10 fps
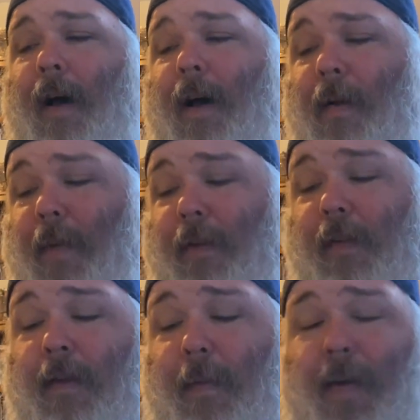
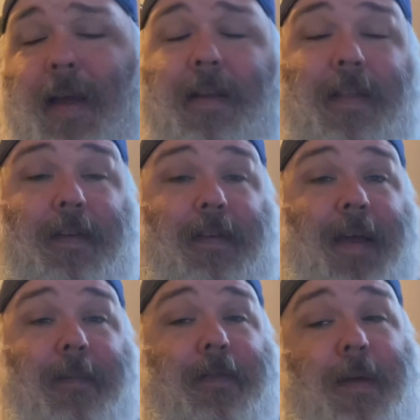Recently picked at the
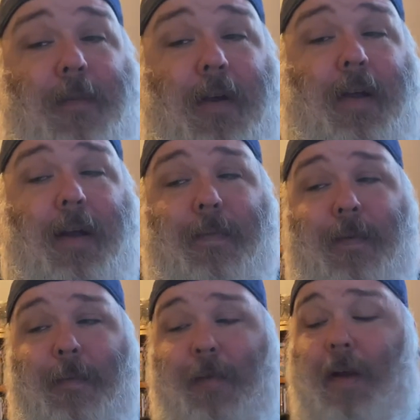same flea market up
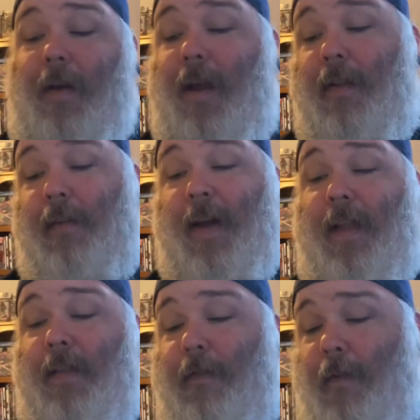from a vendor
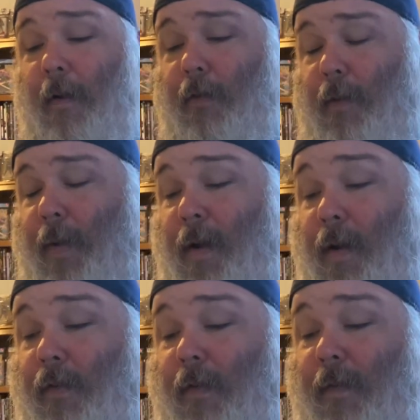inside the first
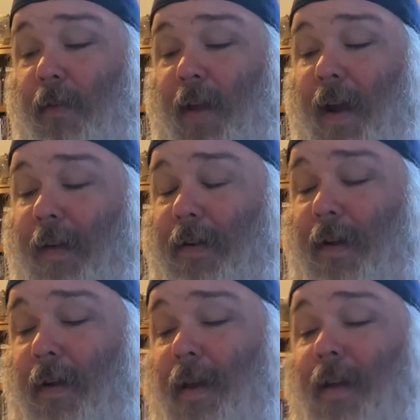appearance of this
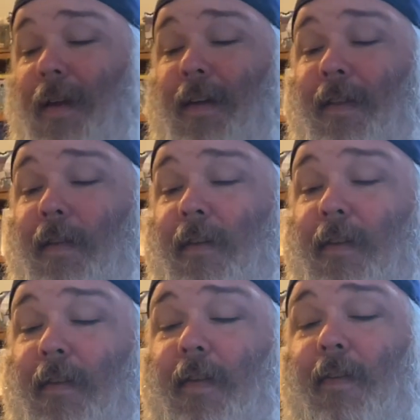character. This
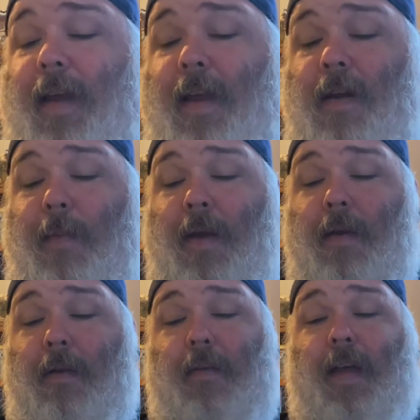is the second
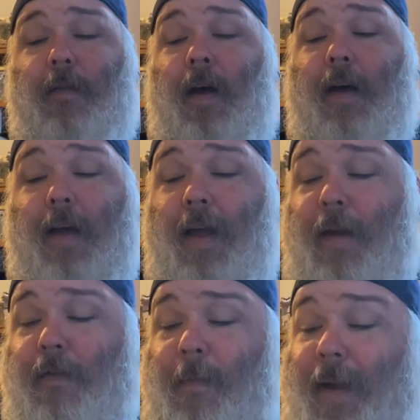appearance
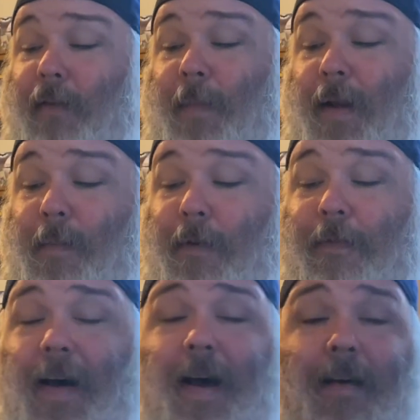from X-Men number
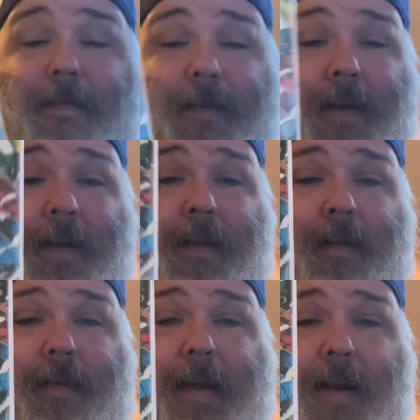5,
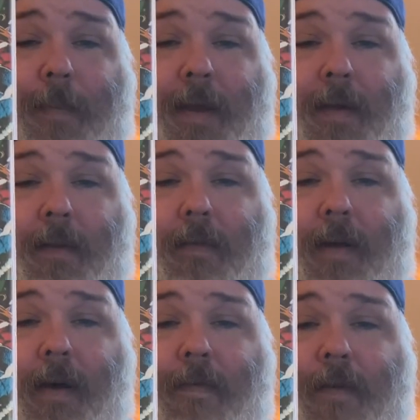second appearance
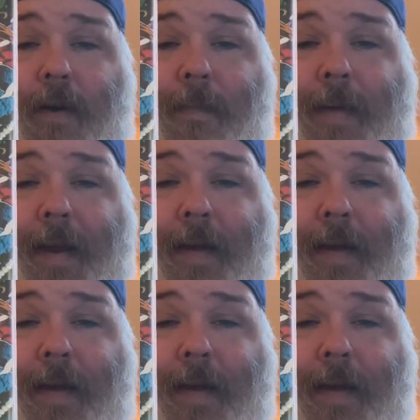of Omega